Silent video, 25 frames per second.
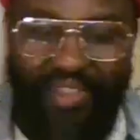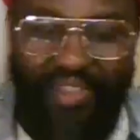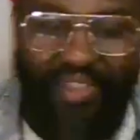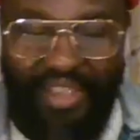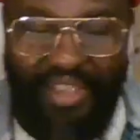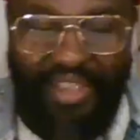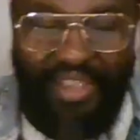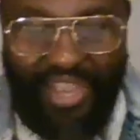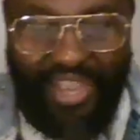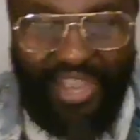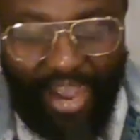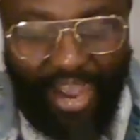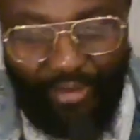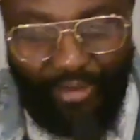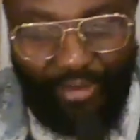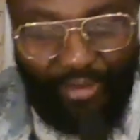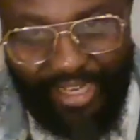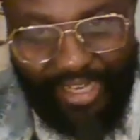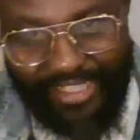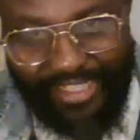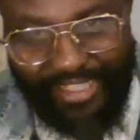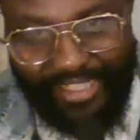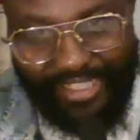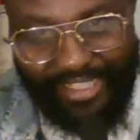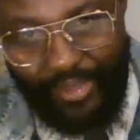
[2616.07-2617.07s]
Have you
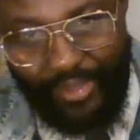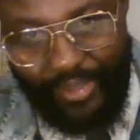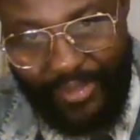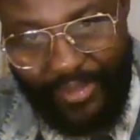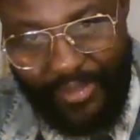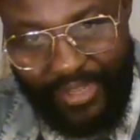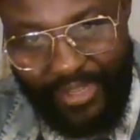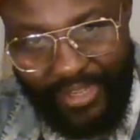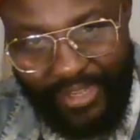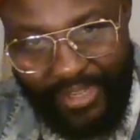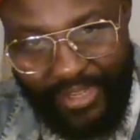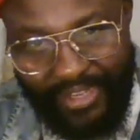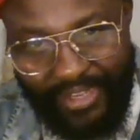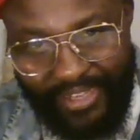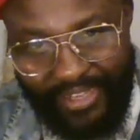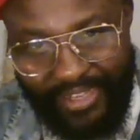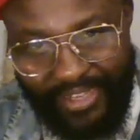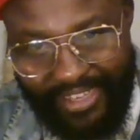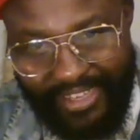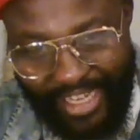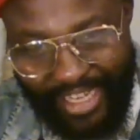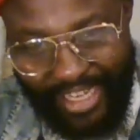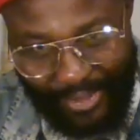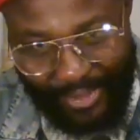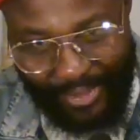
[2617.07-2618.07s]
listened to the
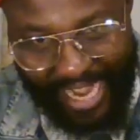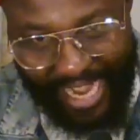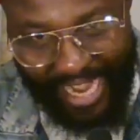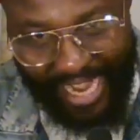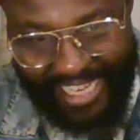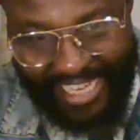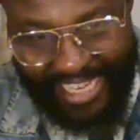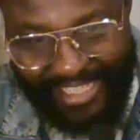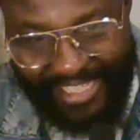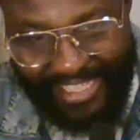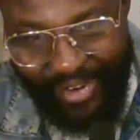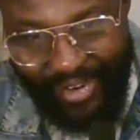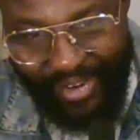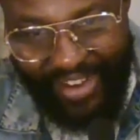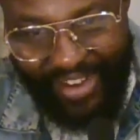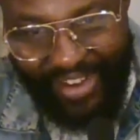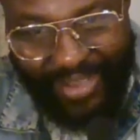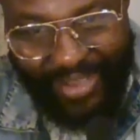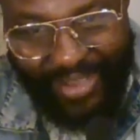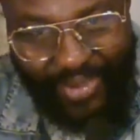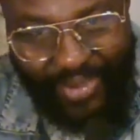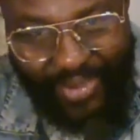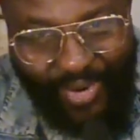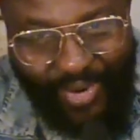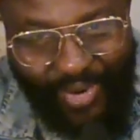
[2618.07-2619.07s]
national anthem of
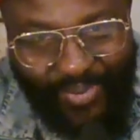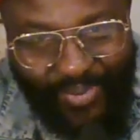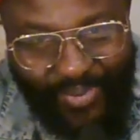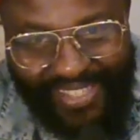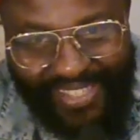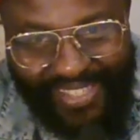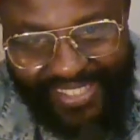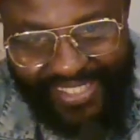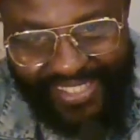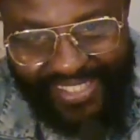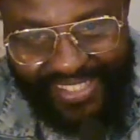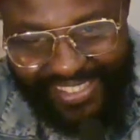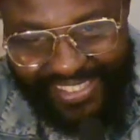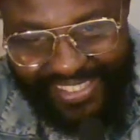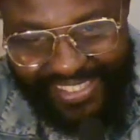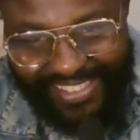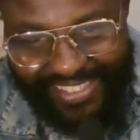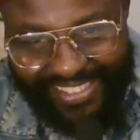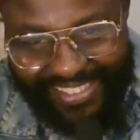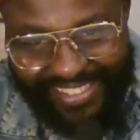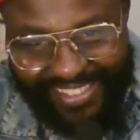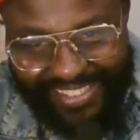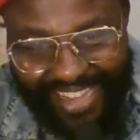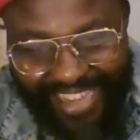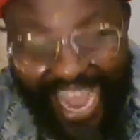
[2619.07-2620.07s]
IPOB?
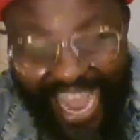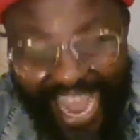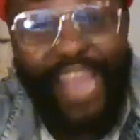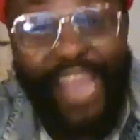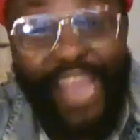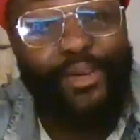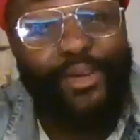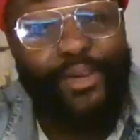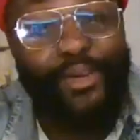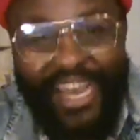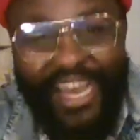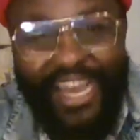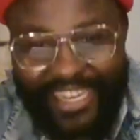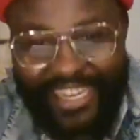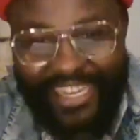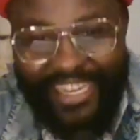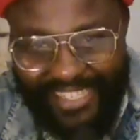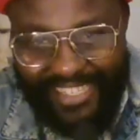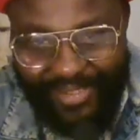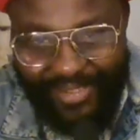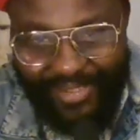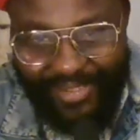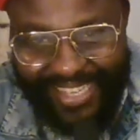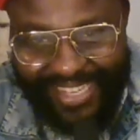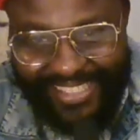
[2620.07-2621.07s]
Are you not listening
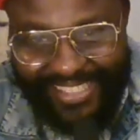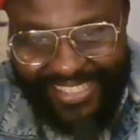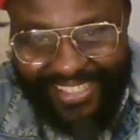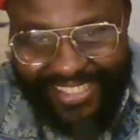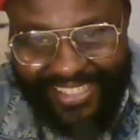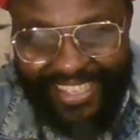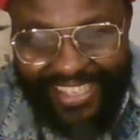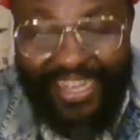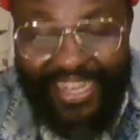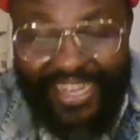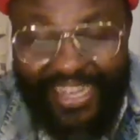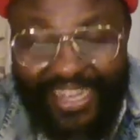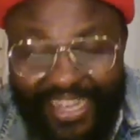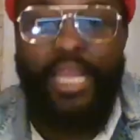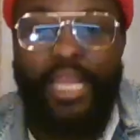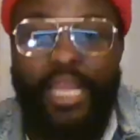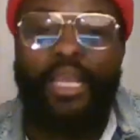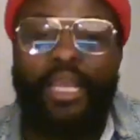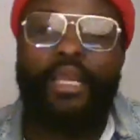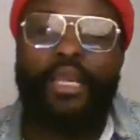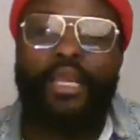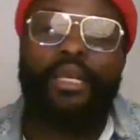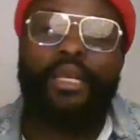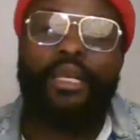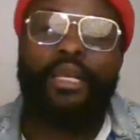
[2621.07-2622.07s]
to it?
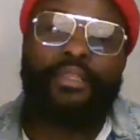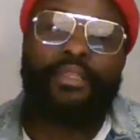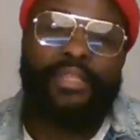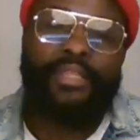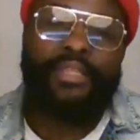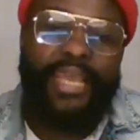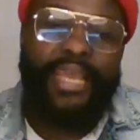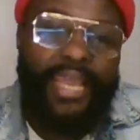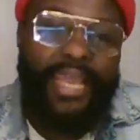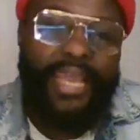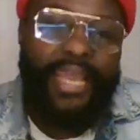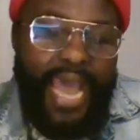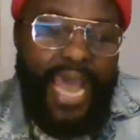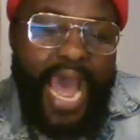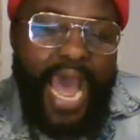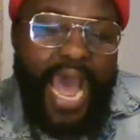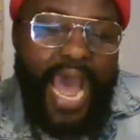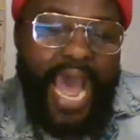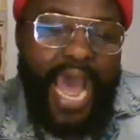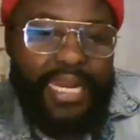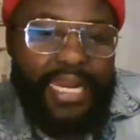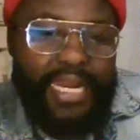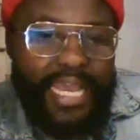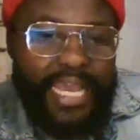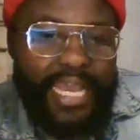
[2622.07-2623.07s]
They are
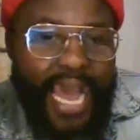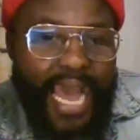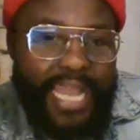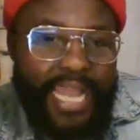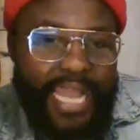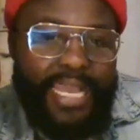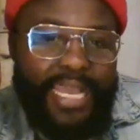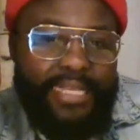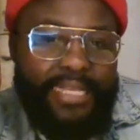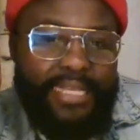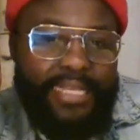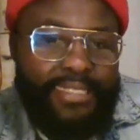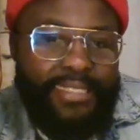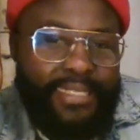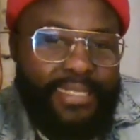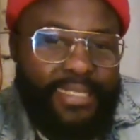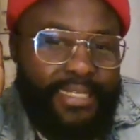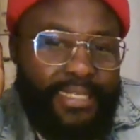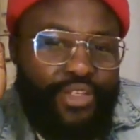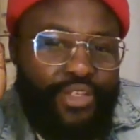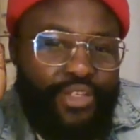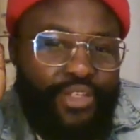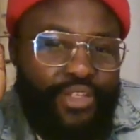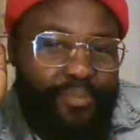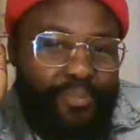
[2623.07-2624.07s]
the highest
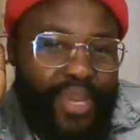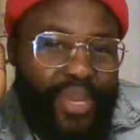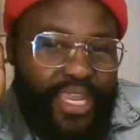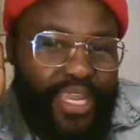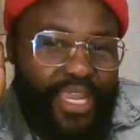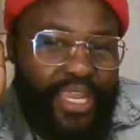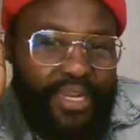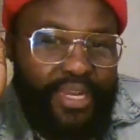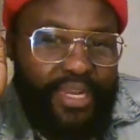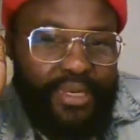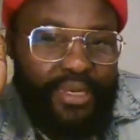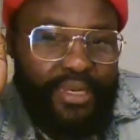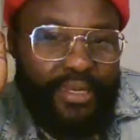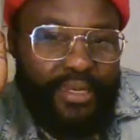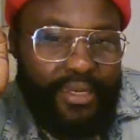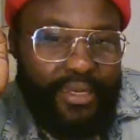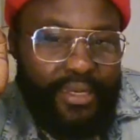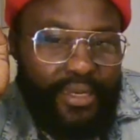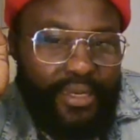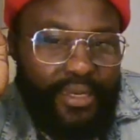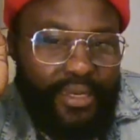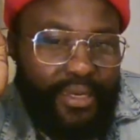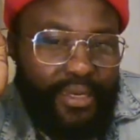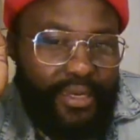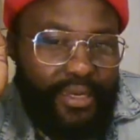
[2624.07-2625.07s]
decision making
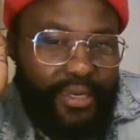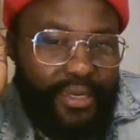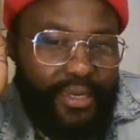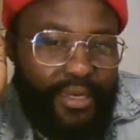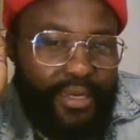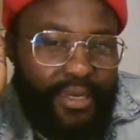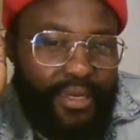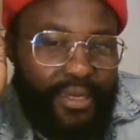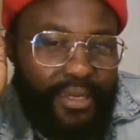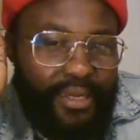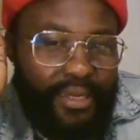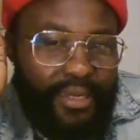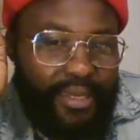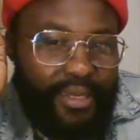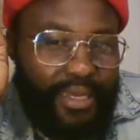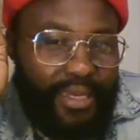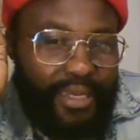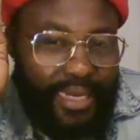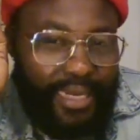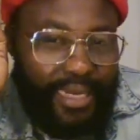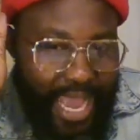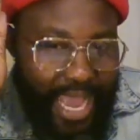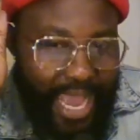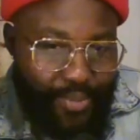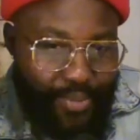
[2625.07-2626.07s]
in
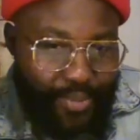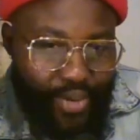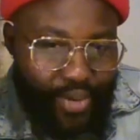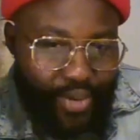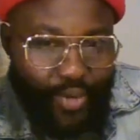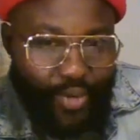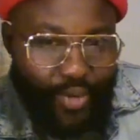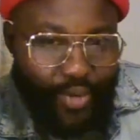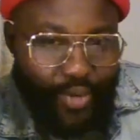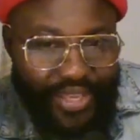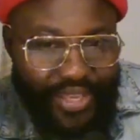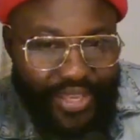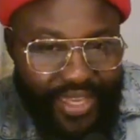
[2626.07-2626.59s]
IPOB.